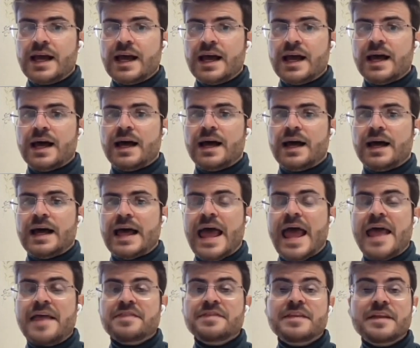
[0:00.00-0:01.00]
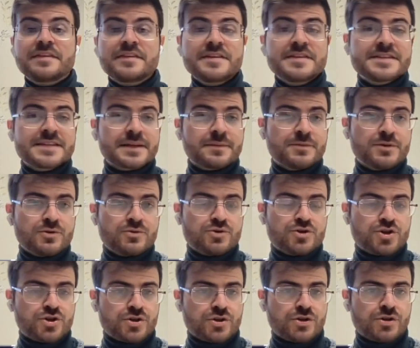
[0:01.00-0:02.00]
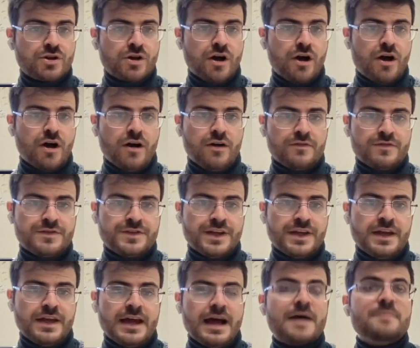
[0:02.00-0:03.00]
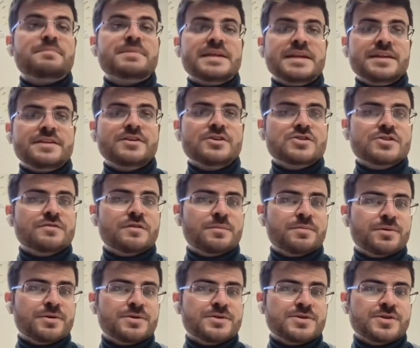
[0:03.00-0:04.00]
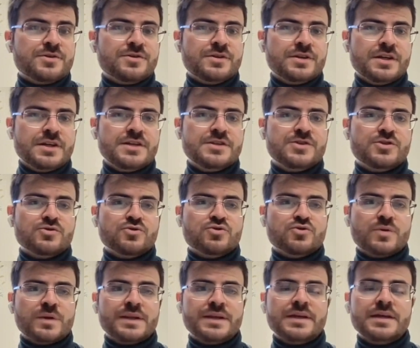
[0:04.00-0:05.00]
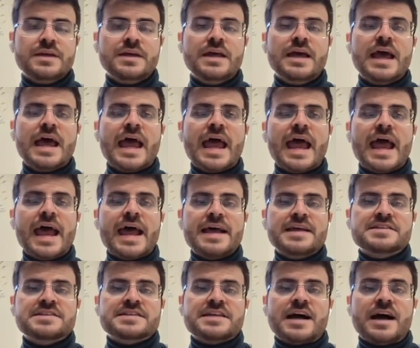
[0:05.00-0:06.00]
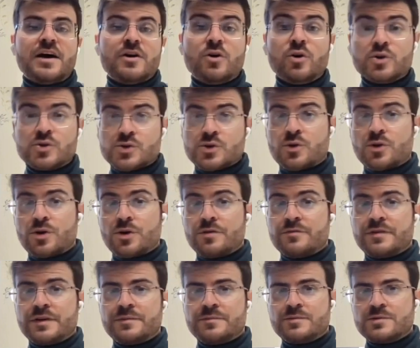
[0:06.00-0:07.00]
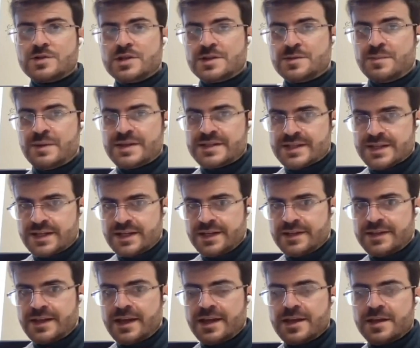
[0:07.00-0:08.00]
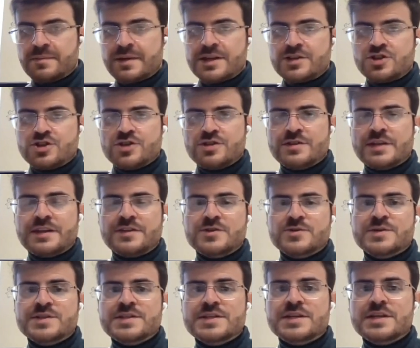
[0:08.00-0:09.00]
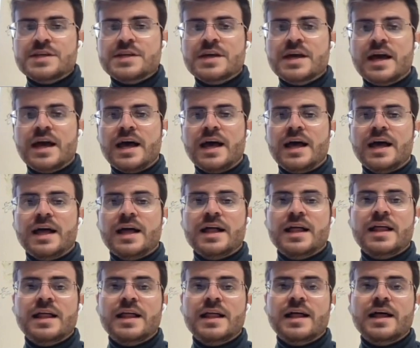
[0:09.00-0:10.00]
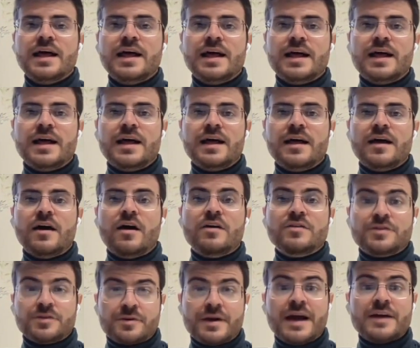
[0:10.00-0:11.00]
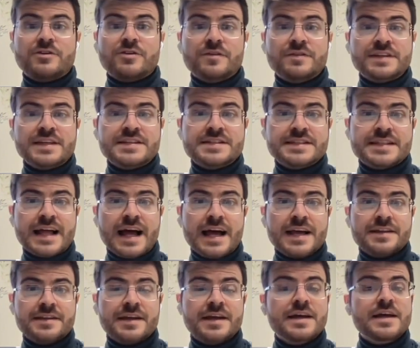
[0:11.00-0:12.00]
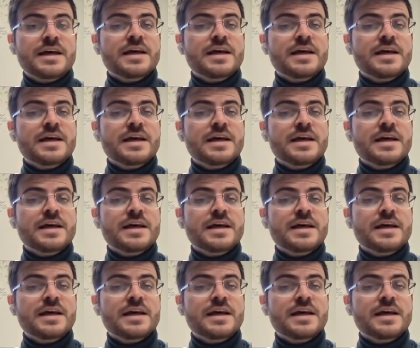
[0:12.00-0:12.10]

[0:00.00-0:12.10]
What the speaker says: And the distribution of the abilities of a person is usually as a ghost curve, which is basically the image that you see on the right of this slide.